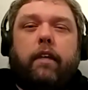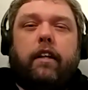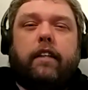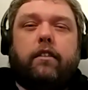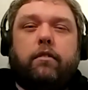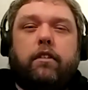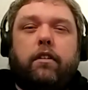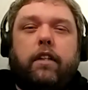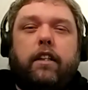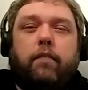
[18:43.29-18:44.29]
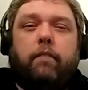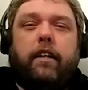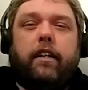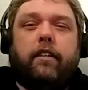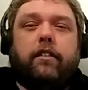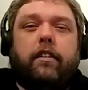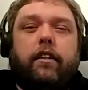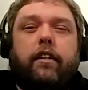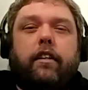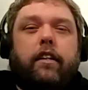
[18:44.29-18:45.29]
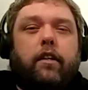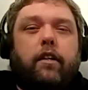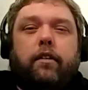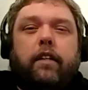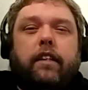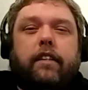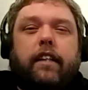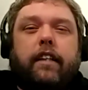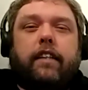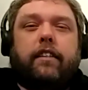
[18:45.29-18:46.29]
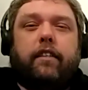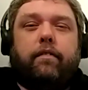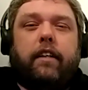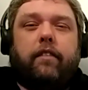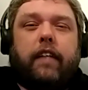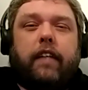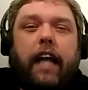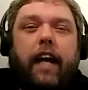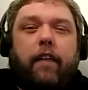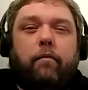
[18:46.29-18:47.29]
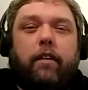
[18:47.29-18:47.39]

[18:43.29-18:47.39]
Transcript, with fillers: Like, someone's underneath the button. He goes, no, dude. He's like, that's the effect of the game.